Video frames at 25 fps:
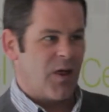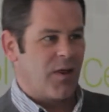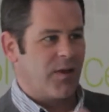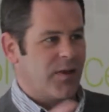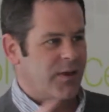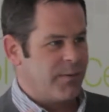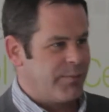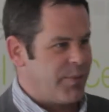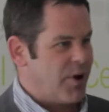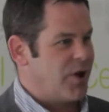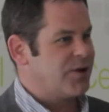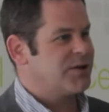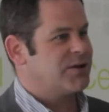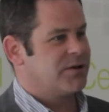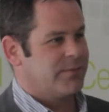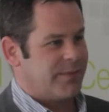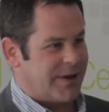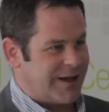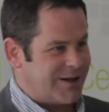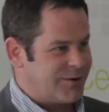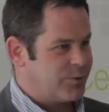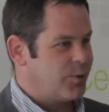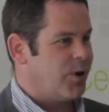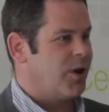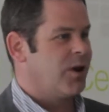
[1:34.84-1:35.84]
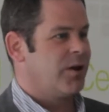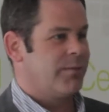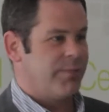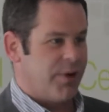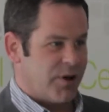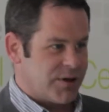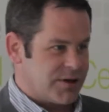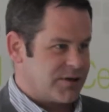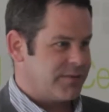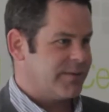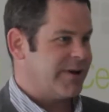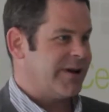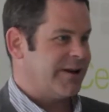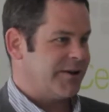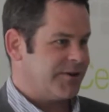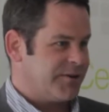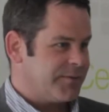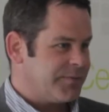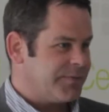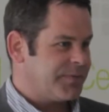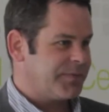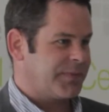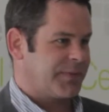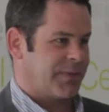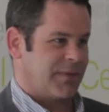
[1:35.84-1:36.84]
The bottom is what the bottom is,
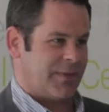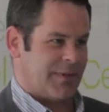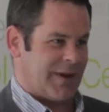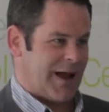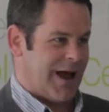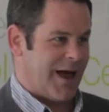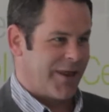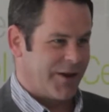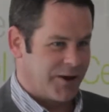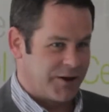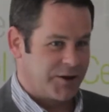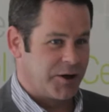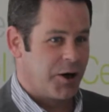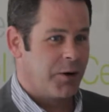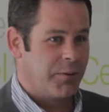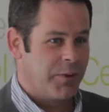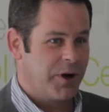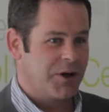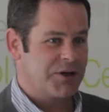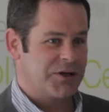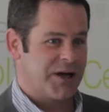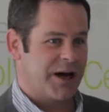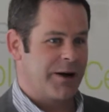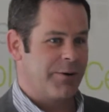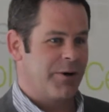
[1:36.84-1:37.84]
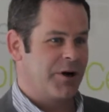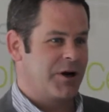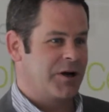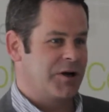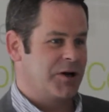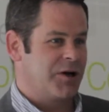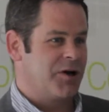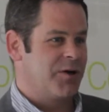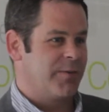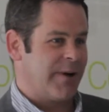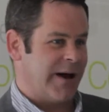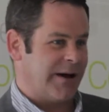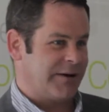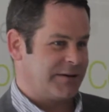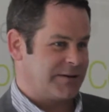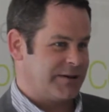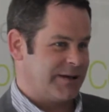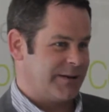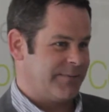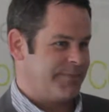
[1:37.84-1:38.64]
and there's not much anyone can do about it.